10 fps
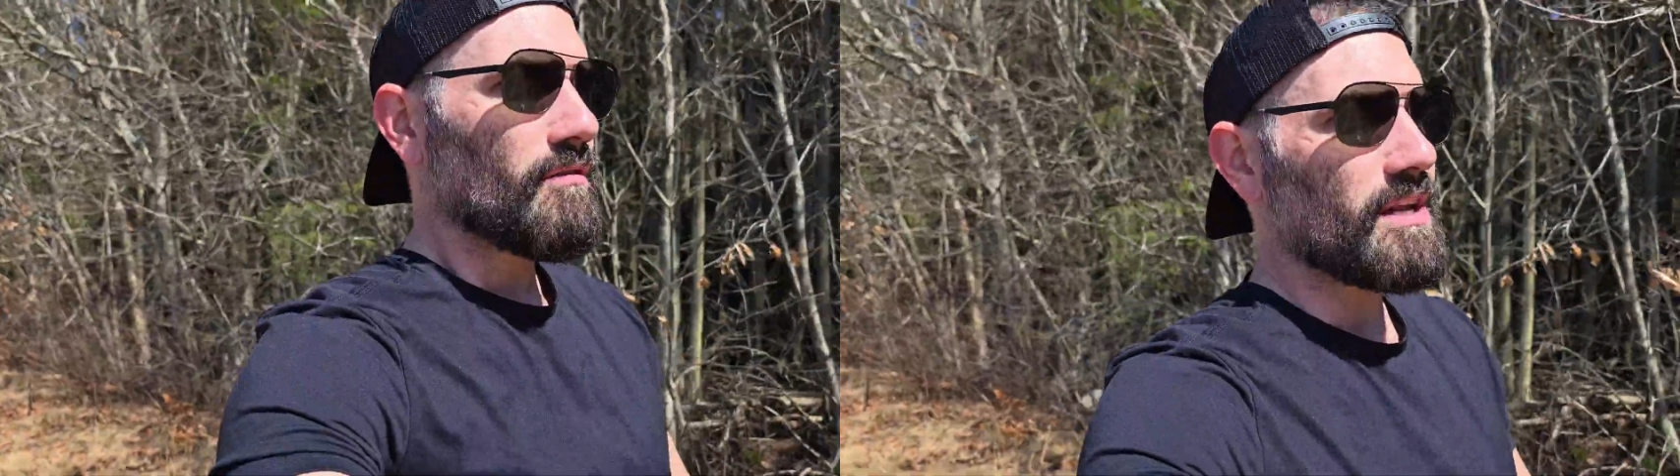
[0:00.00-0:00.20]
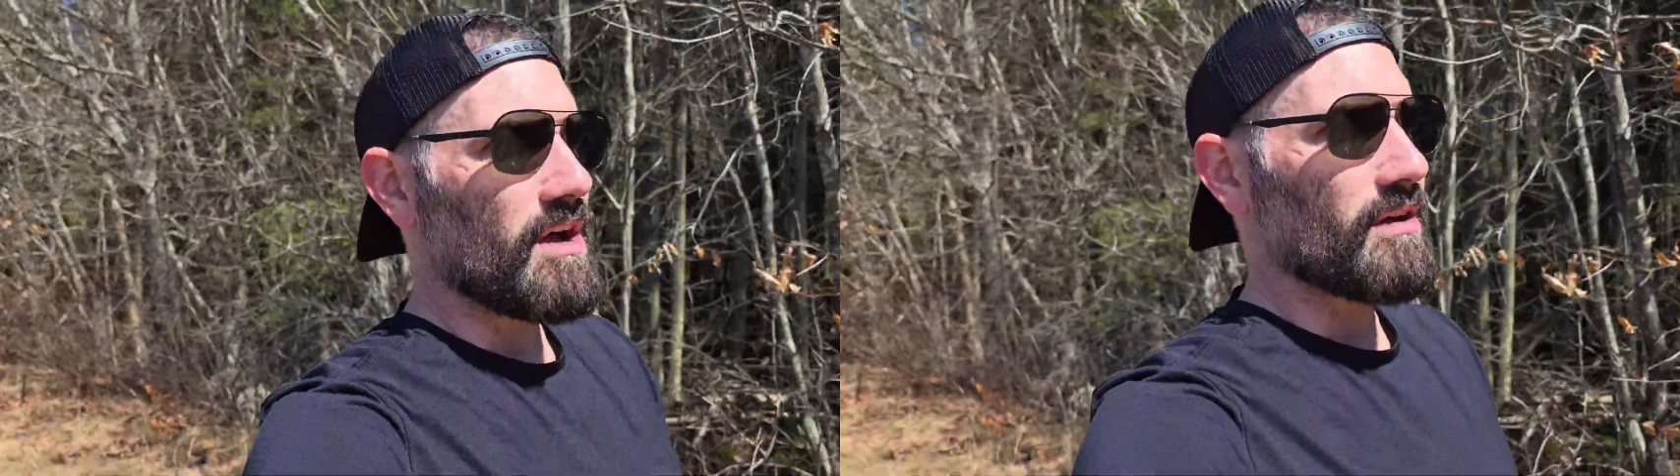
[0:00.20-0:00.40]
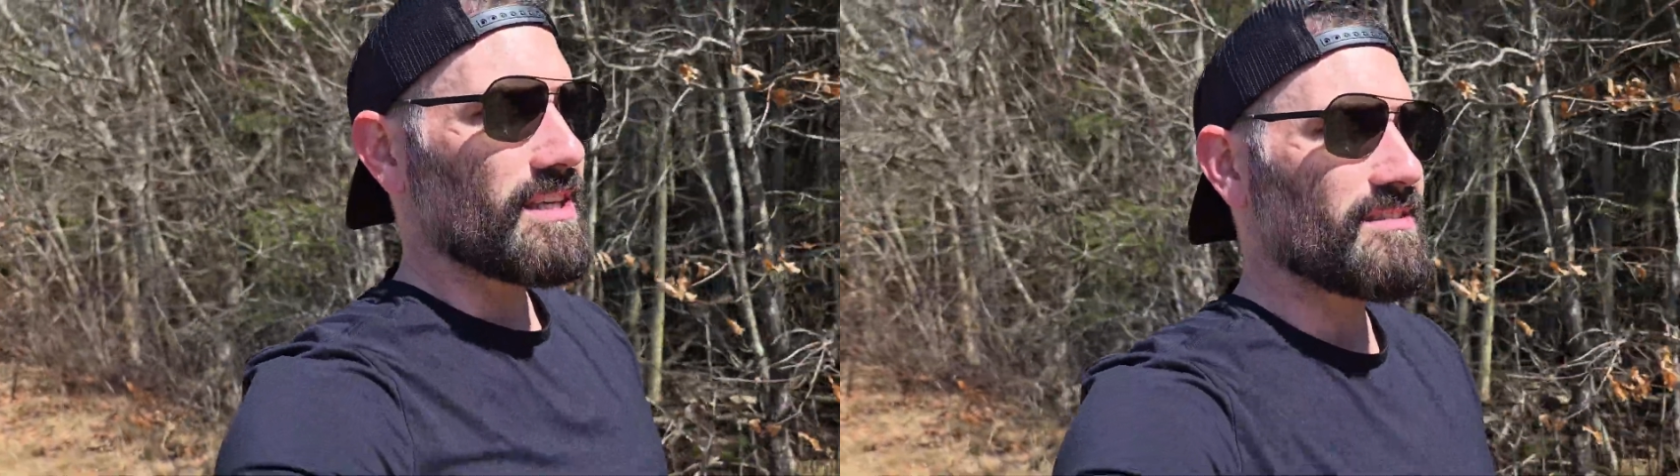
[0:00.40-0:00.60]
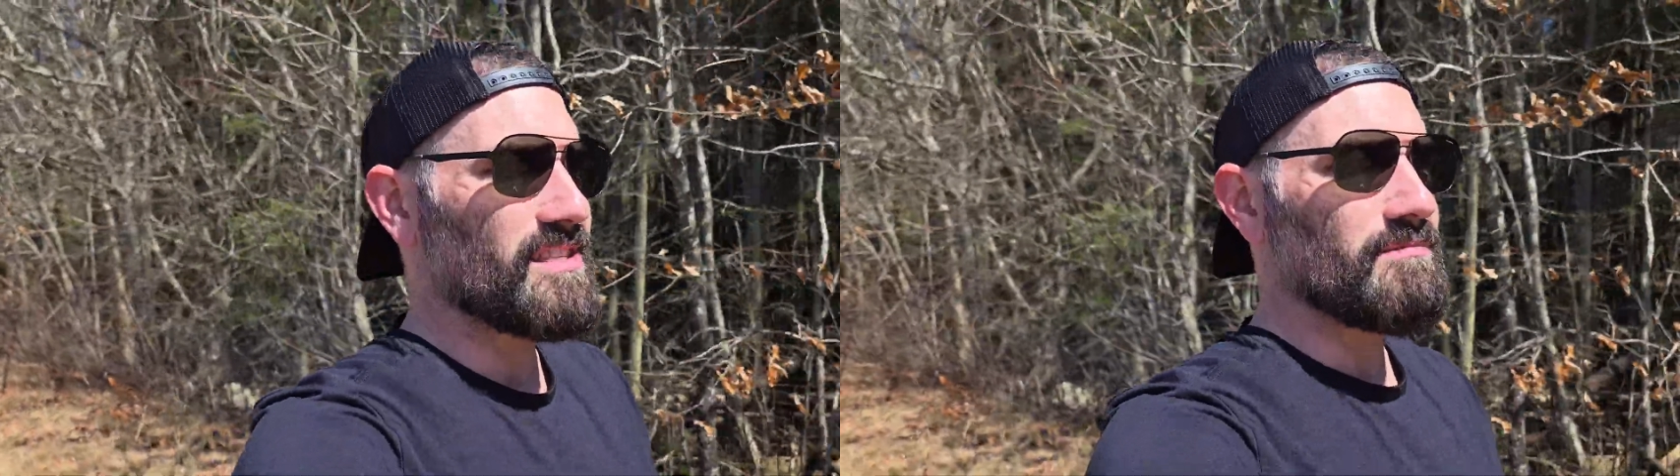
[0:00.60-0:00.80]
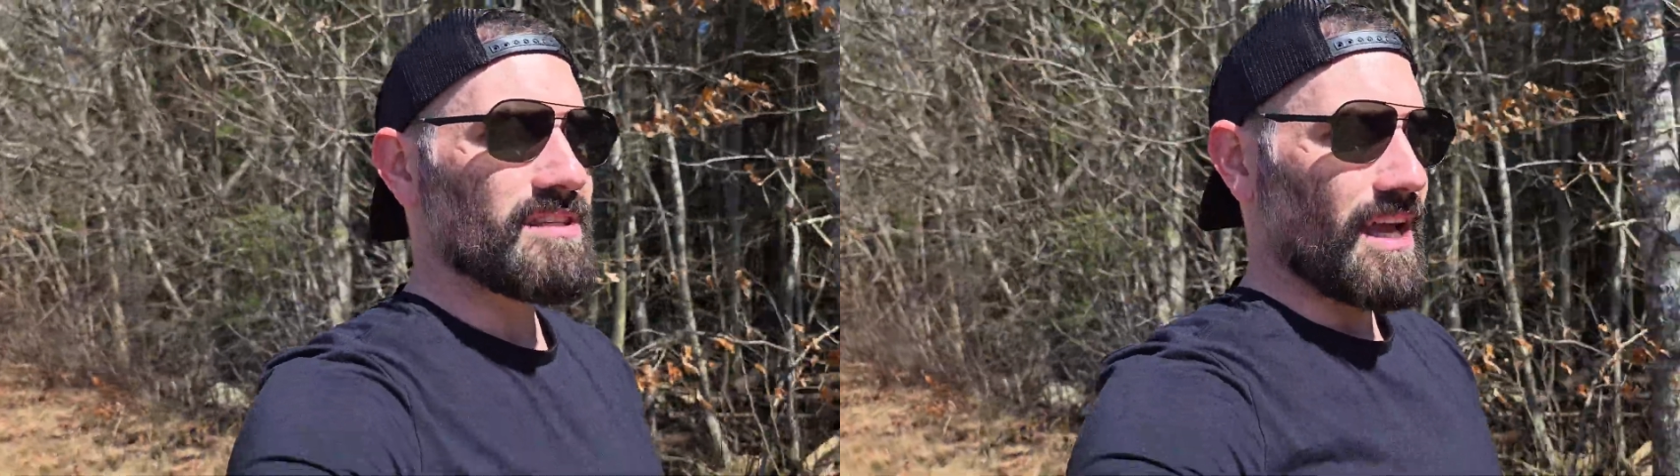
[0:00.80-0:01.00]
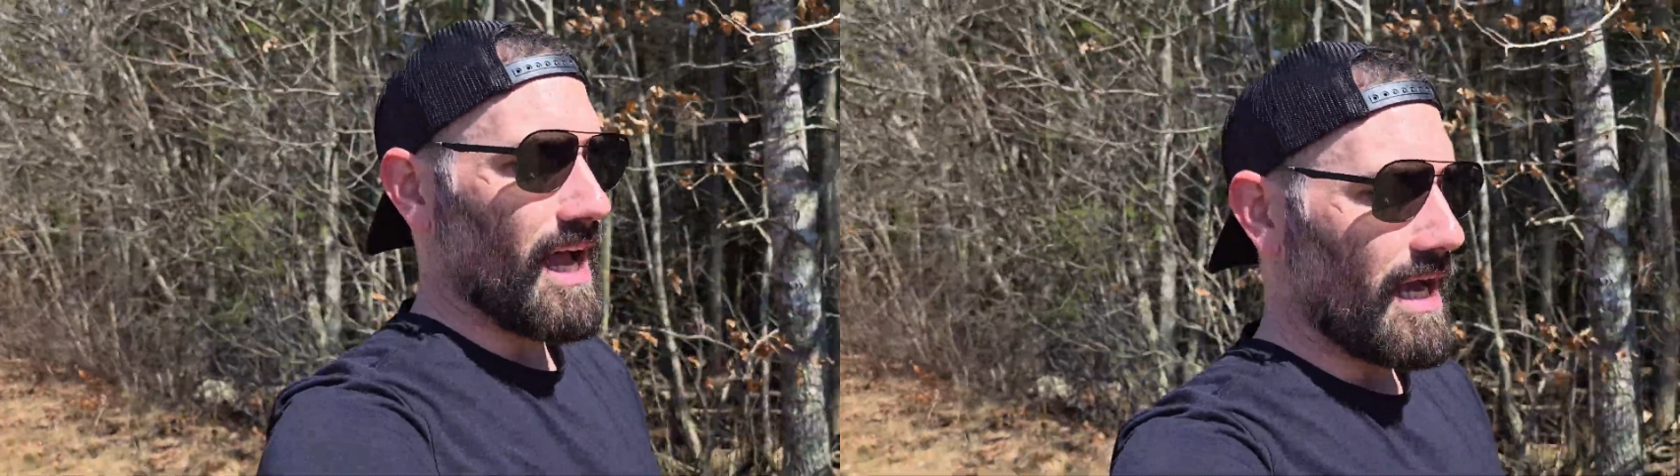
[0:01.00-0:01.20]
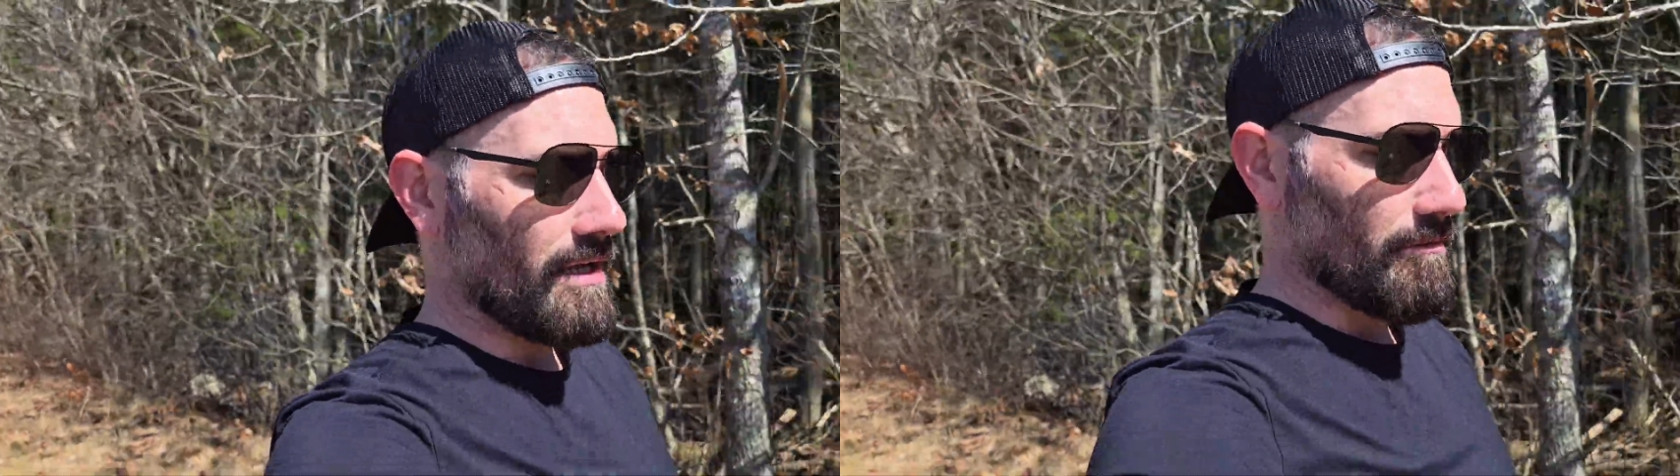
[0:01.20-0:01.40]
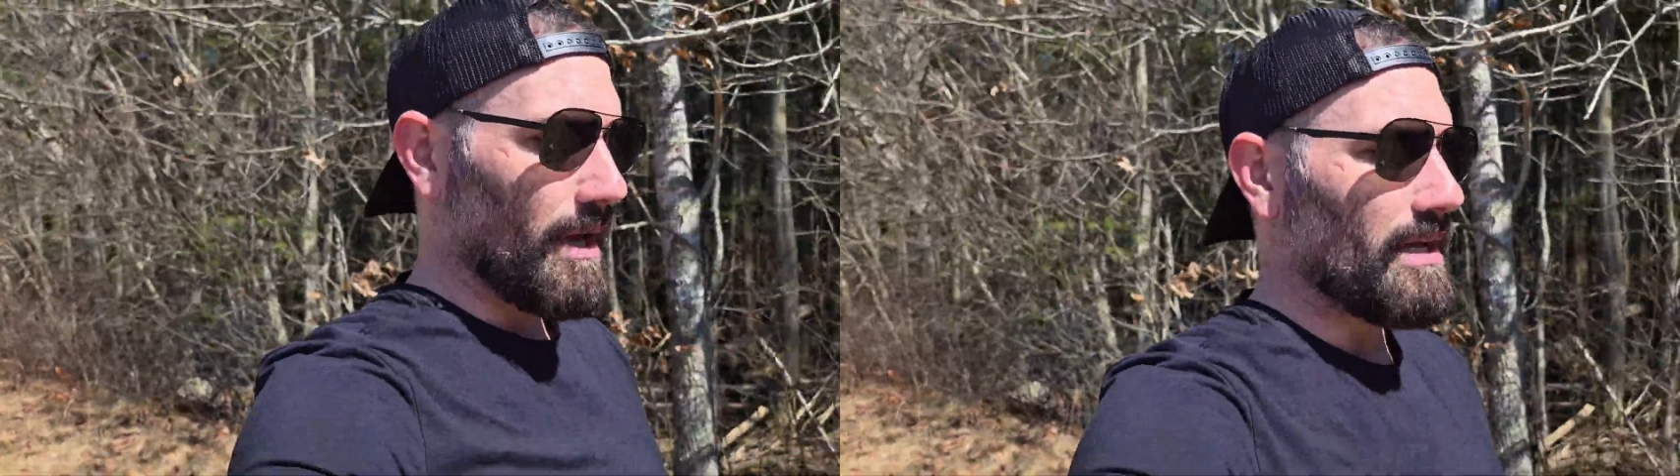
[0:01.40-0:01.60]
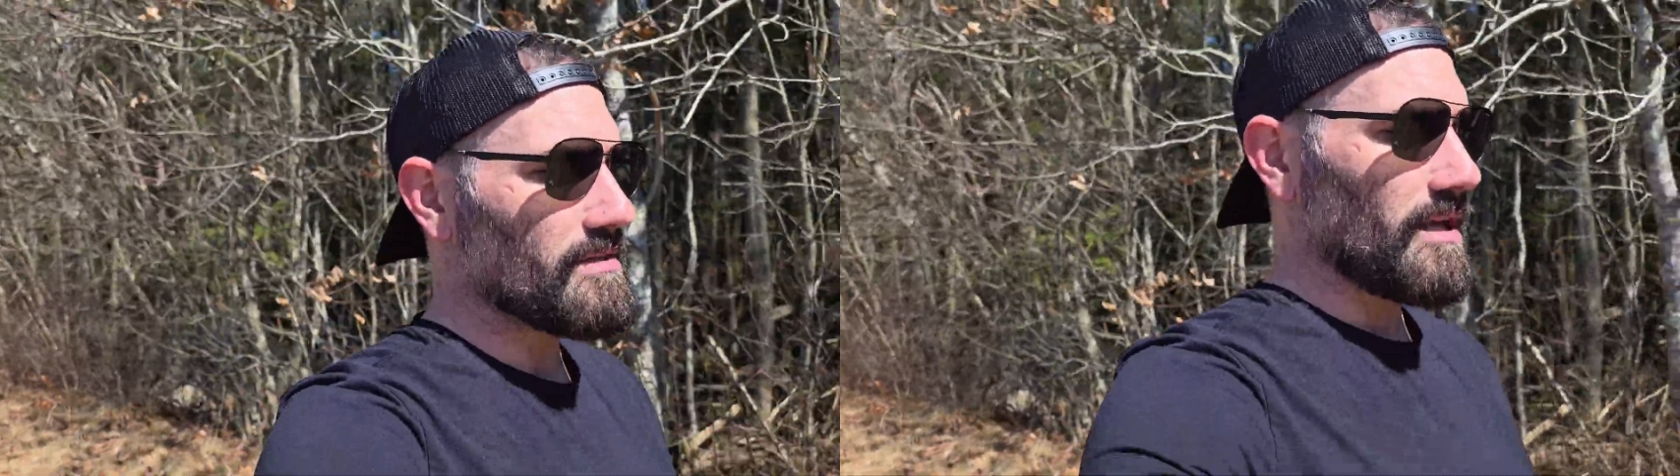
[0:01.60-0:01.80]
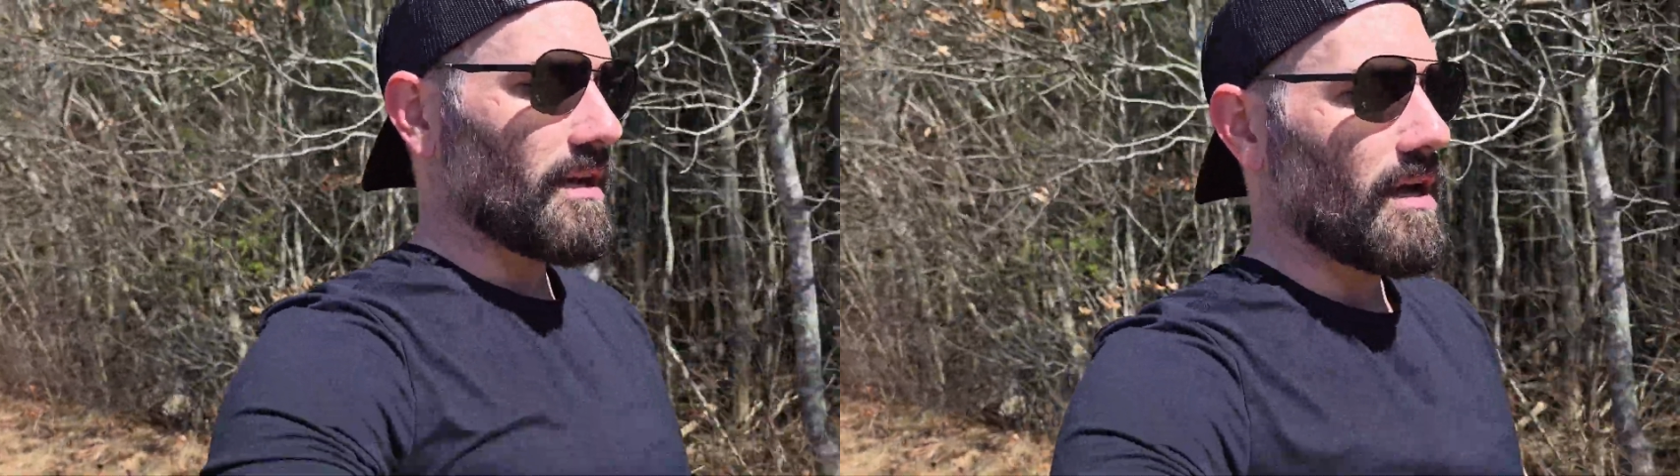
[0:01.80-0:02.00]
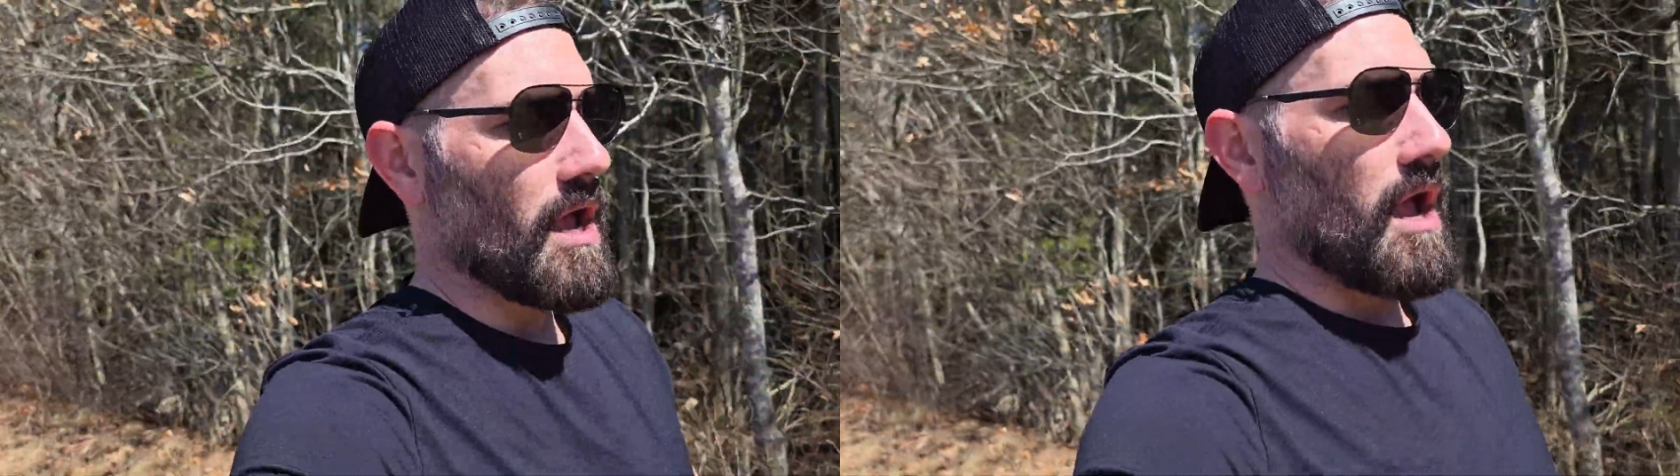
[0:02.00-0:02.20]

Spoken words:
right now it seems kind of basic.